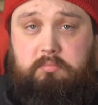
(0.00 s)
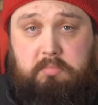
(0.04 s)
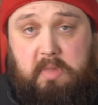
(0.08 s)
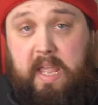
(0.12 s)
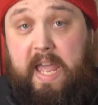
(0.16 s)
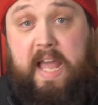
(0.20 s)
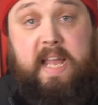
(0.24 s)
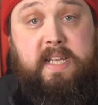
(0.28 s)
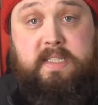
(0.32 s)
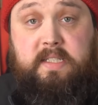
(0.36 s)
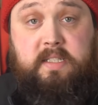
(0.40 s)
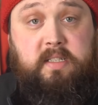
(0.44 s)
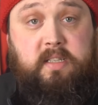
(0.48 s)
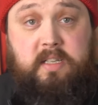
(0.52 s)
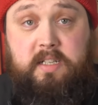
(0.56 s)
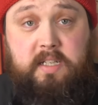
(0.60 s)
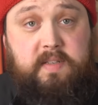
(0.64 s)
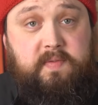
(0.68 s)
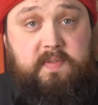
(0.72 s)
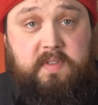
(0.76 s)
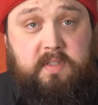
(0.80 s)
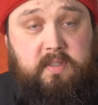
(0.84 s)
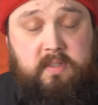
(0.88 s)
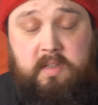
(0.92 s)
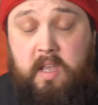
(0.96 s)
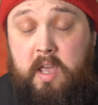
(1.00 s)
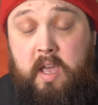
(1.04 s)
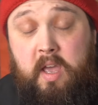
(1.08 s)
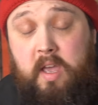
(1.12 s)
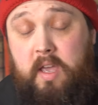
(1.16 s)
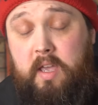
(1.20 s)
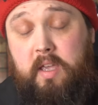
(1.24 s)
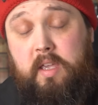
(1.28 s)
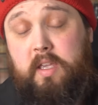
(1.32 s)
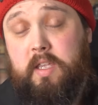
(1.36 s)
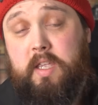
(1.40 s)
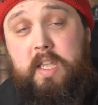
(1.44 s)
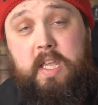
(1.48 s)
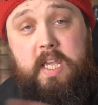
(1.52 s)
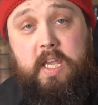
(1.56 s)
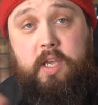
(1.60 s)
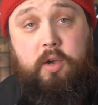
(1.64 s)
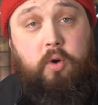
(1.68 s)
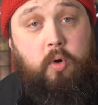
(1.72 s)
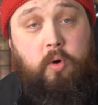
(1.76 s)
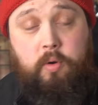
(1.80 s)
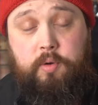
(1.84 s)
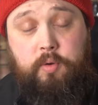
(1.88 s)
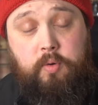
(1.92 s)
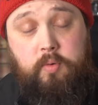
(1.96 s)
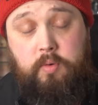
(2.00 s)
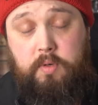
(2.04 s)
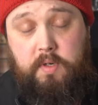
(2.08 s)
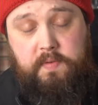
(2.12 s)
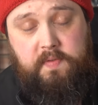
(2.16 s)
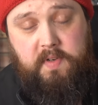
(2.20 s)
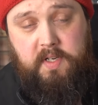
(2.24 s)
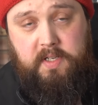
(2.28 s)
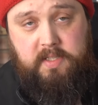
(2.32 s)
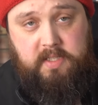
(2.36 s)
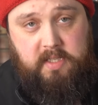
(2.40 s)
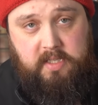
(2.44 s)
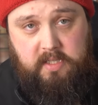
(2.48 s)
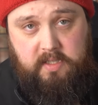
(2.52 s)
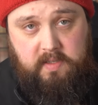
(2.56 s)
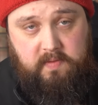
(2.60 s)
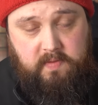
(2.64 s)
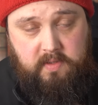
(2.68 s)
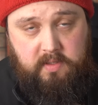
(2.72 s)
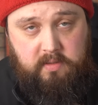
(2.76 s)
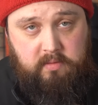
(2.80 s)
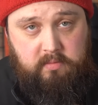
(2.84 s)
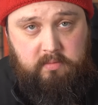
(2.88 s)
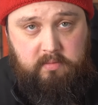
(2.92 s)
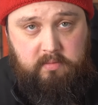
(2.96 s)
as divers on all of our dives